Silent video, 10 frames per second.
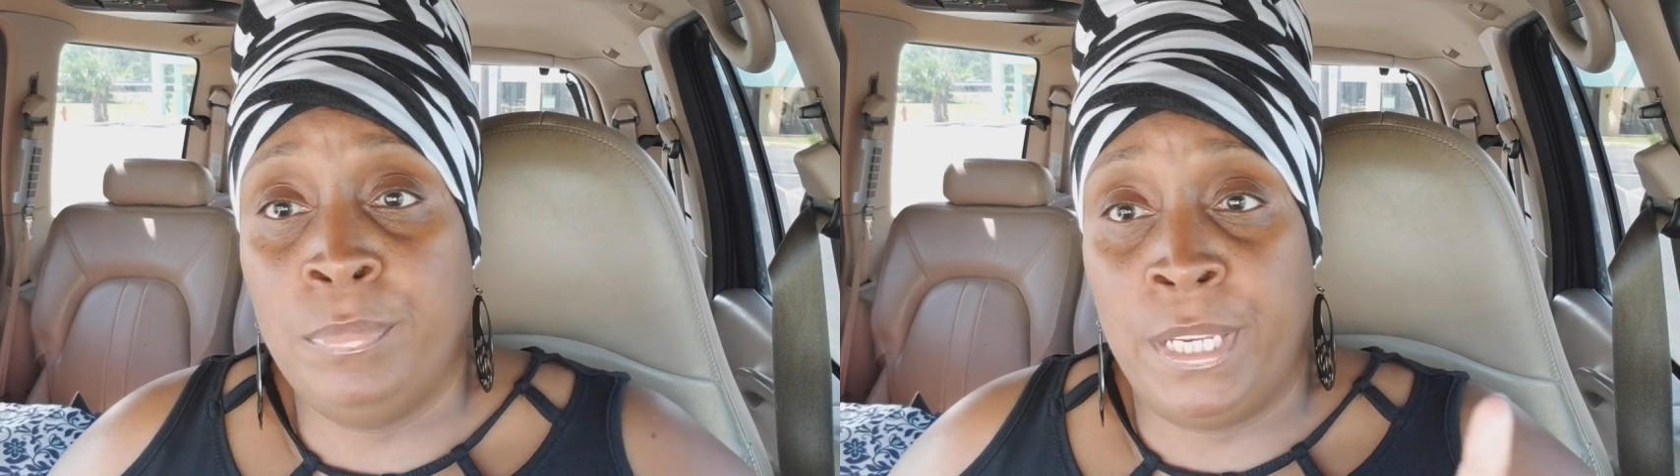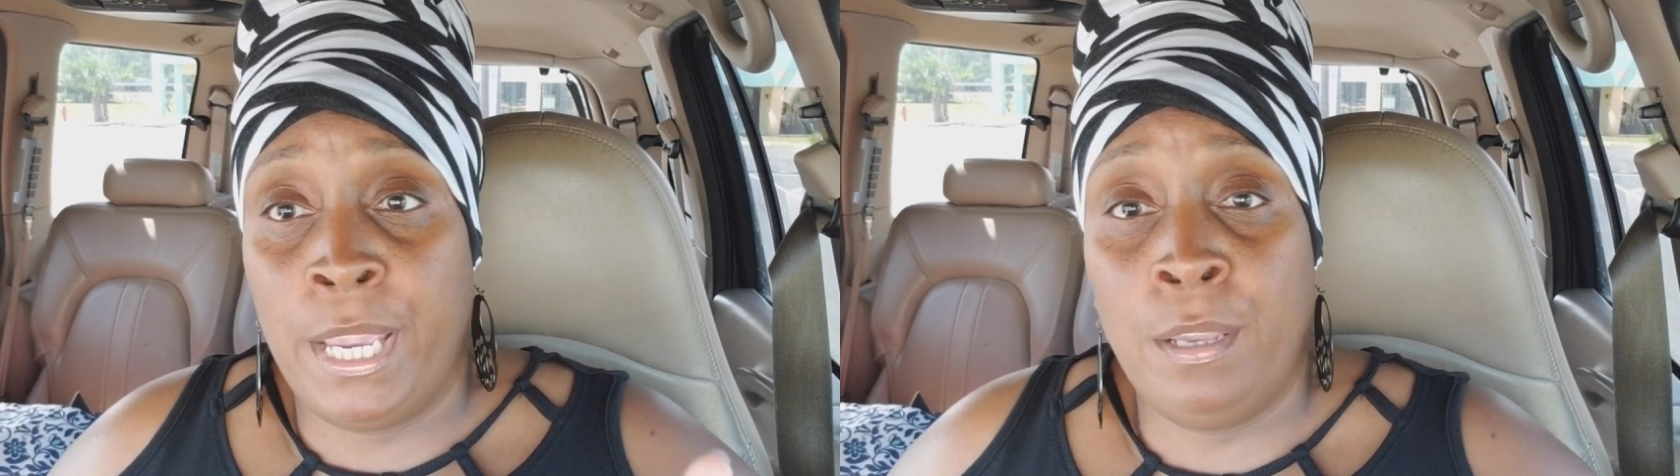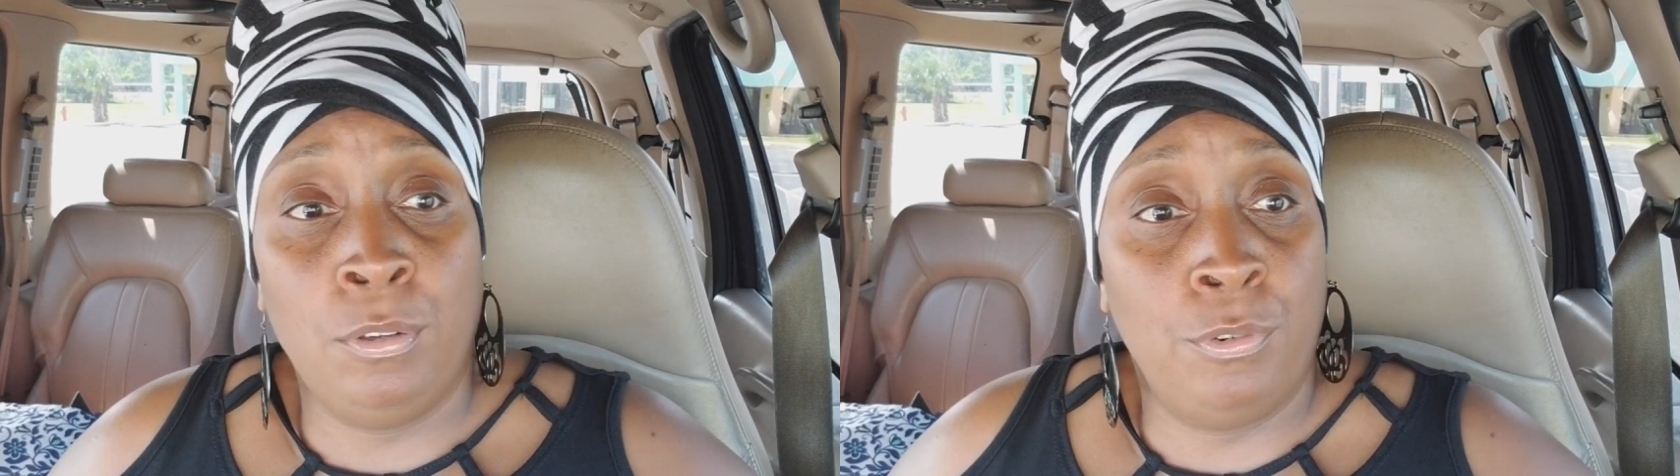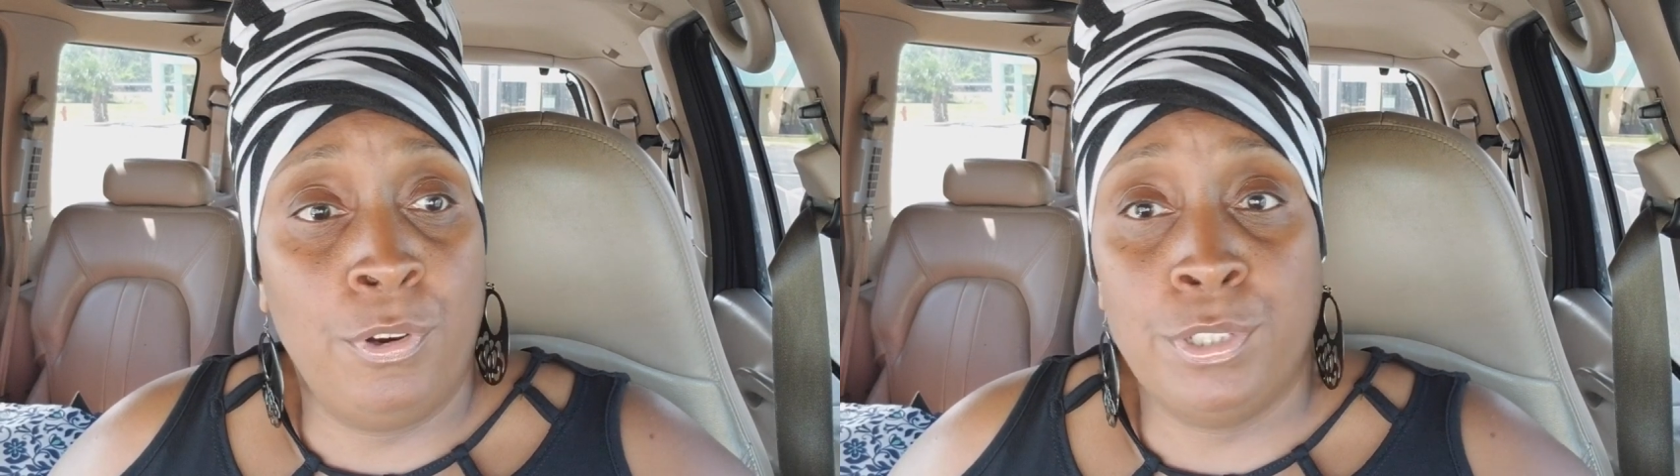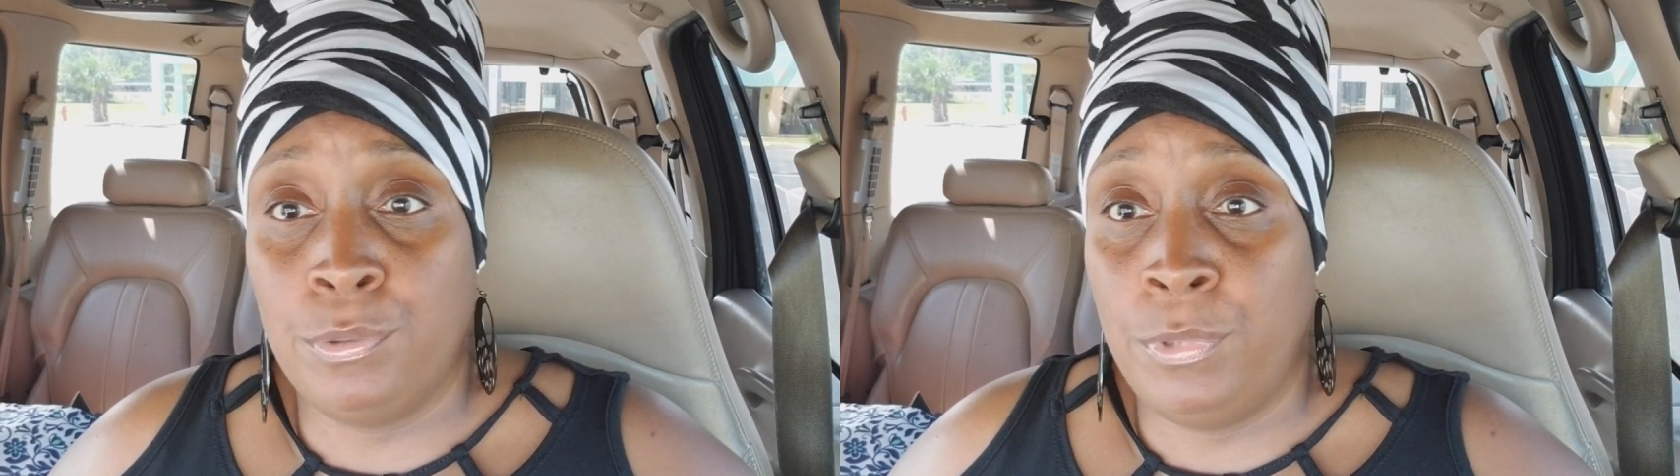down,
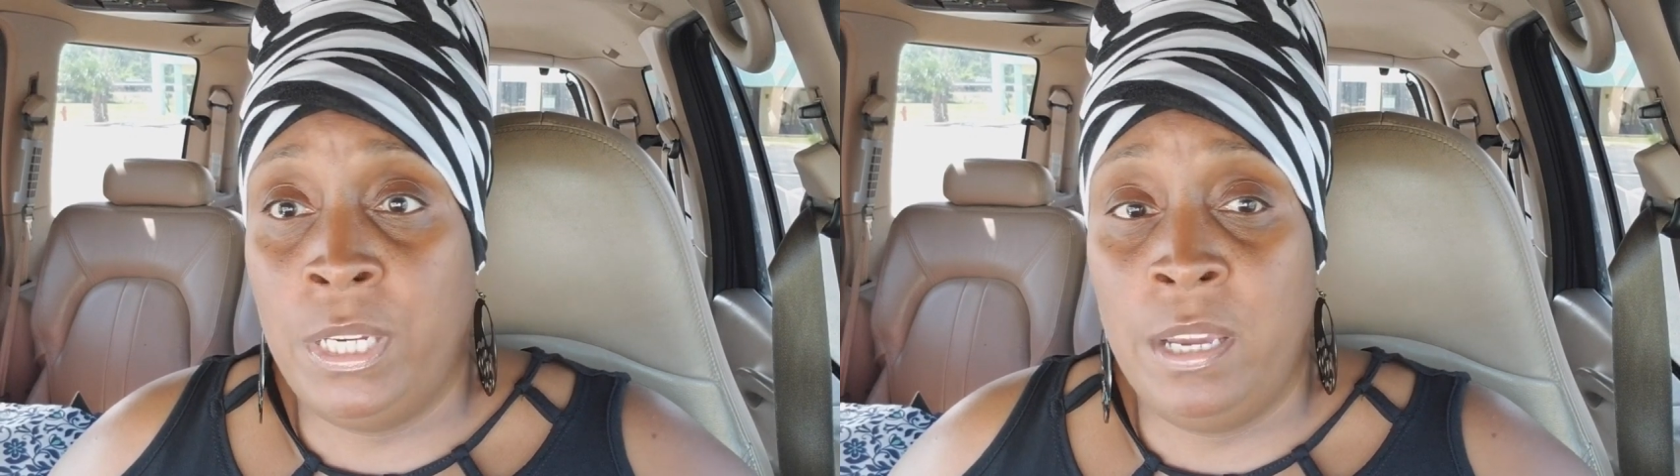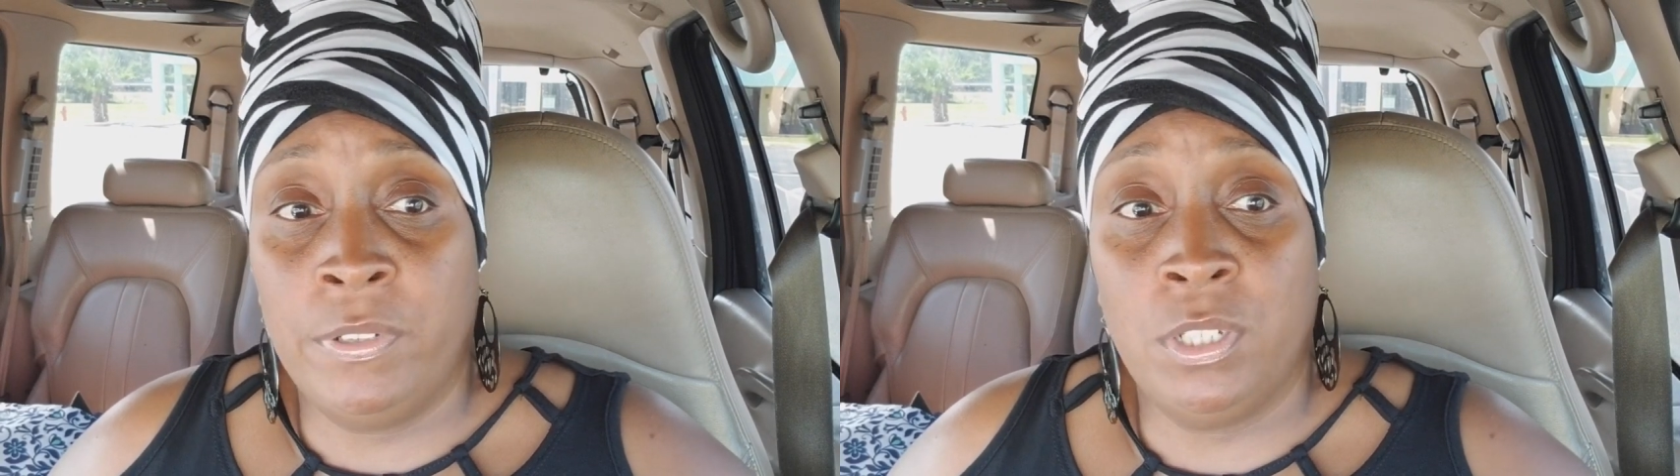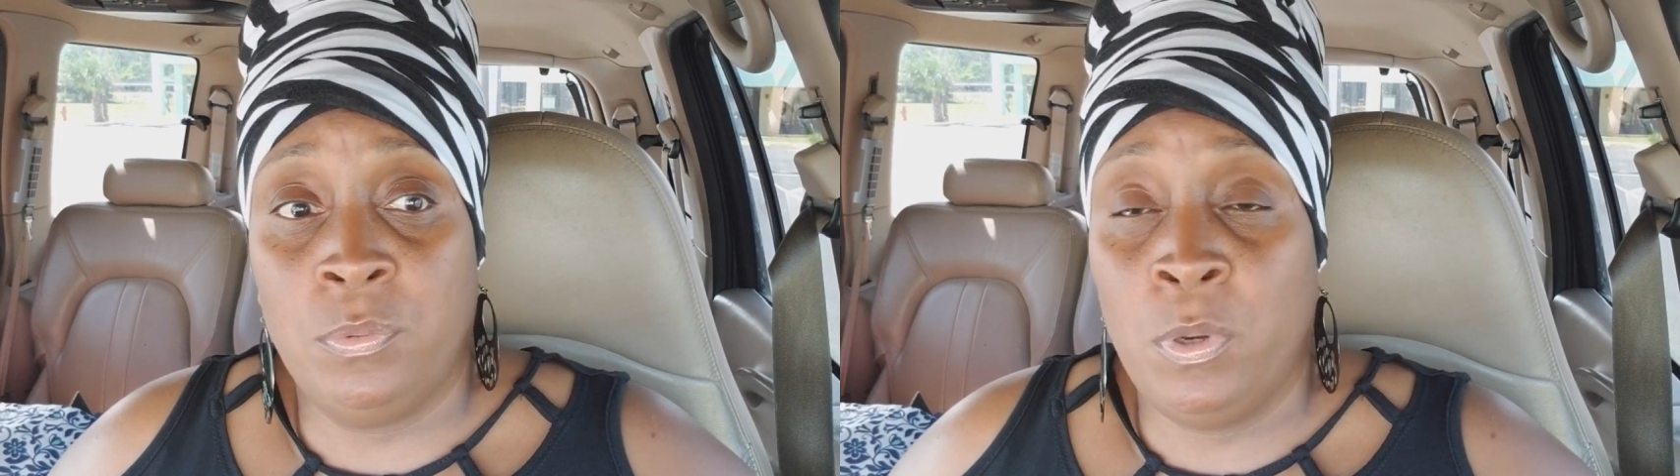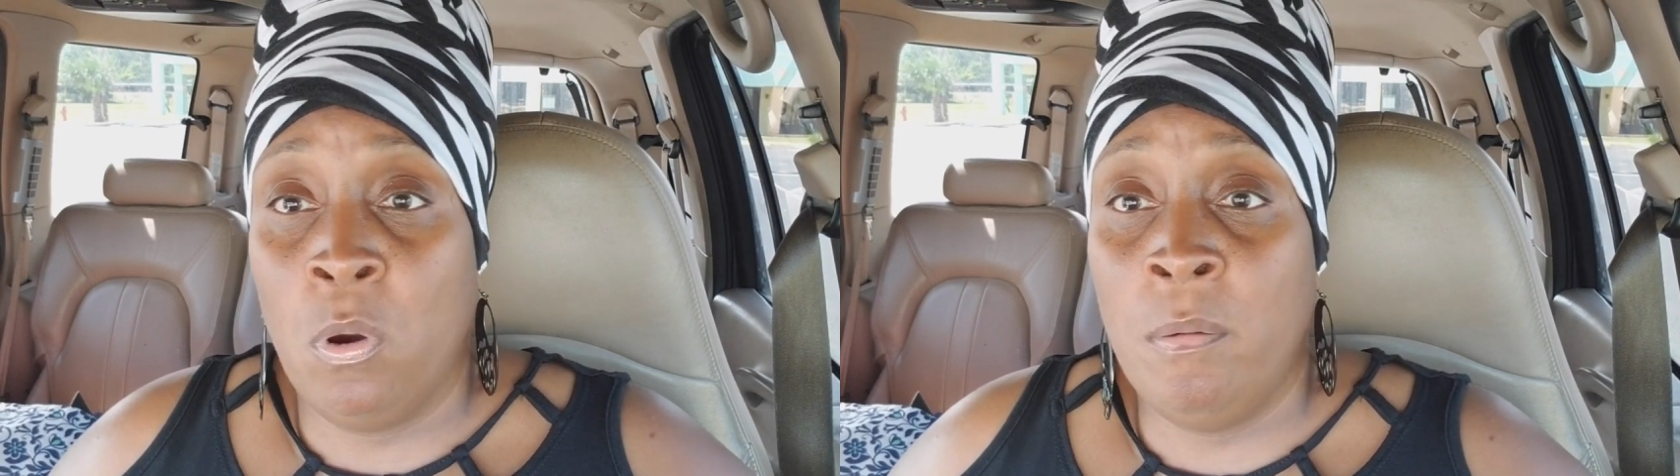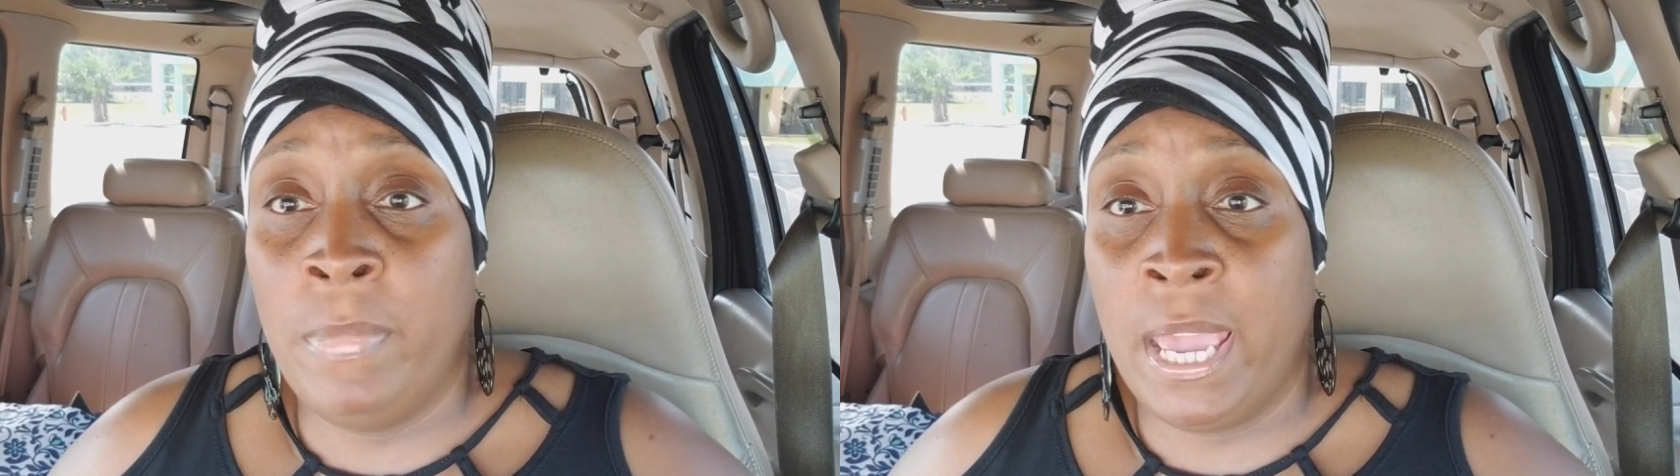across, or whatever because we're
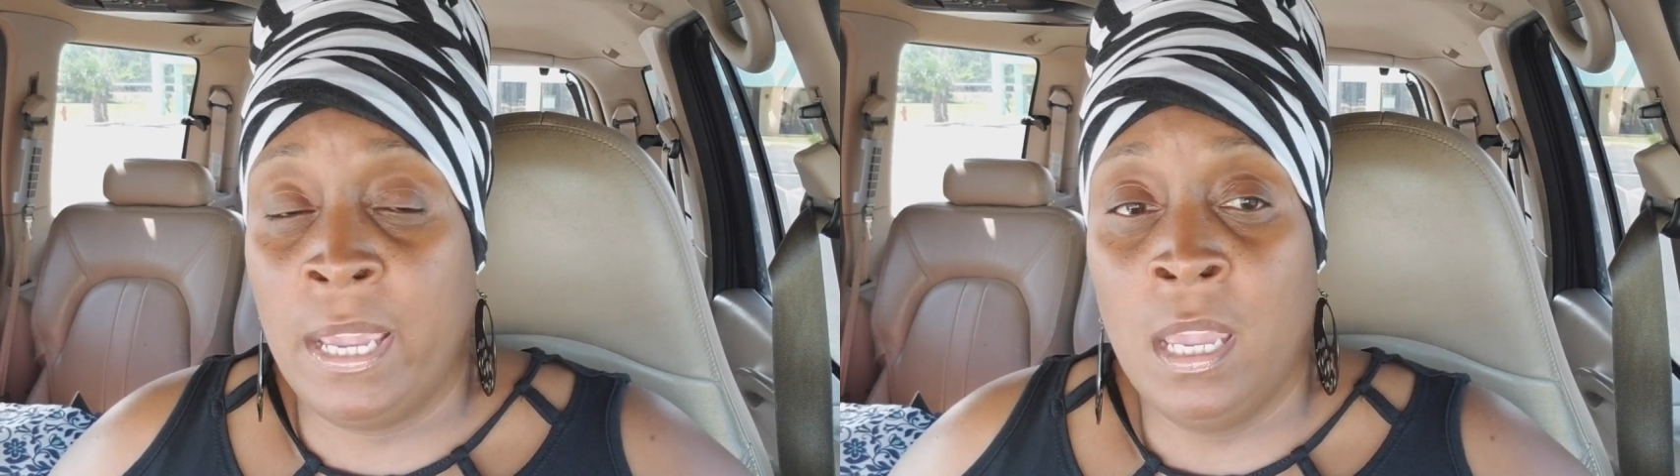going back